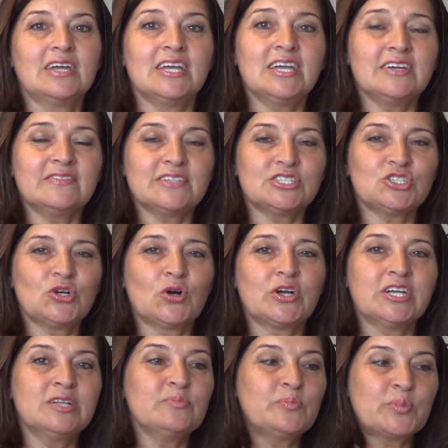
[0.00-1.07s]
even though
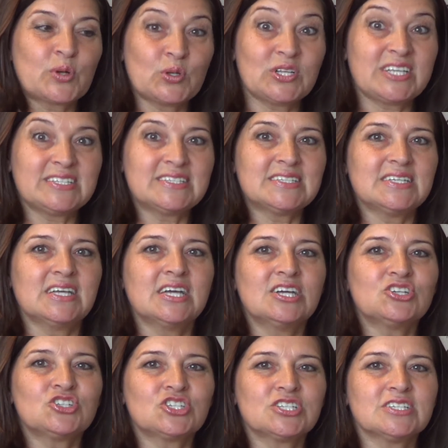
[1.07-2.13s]
in
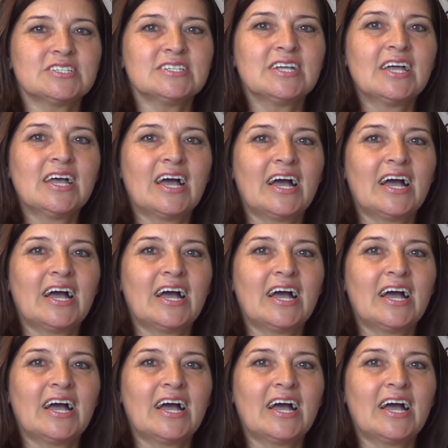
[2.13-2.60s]
pronunciation,